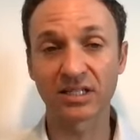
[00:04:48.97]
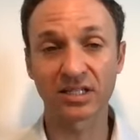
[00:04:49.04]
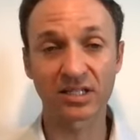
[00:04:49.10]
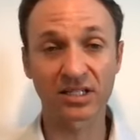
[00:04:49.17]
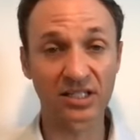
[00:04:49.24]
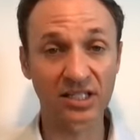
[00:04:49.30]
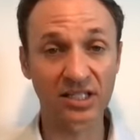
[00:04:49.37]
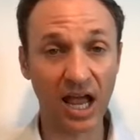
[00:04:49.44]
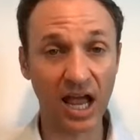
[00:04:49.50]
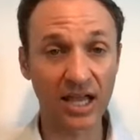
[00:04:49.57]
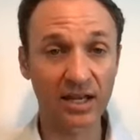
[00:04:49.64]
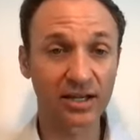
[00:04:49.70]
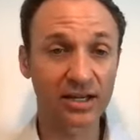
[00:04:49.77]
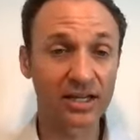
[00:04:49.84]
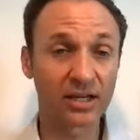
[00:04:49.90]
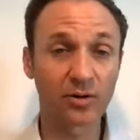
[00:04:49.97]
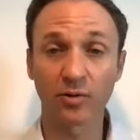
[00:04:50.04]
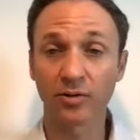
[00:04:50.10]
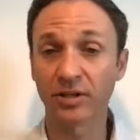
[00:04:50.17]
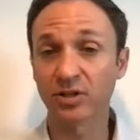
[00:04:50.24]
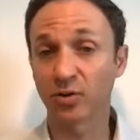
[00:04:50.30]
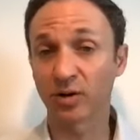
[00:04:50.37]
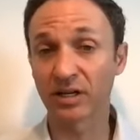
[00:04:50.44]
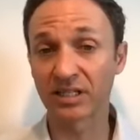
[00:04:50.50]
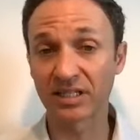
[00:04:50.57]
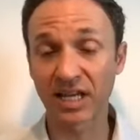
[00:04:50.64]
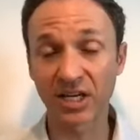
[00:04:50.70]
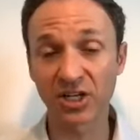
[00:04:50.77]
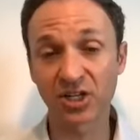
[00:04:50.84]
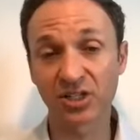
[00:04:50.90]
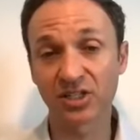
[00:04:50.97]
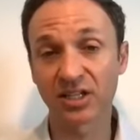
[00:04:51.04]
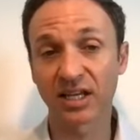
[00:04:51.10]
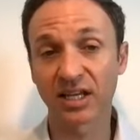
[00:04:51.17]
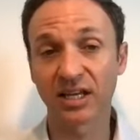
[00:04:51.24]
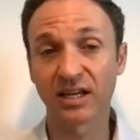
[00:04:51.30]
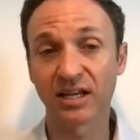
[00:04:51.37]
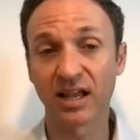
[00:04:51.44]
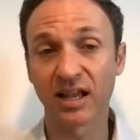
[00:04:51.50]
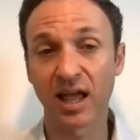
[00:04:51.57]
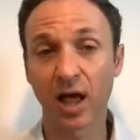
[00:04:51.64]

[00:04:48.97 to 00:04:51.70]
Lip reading: a society or these organizations can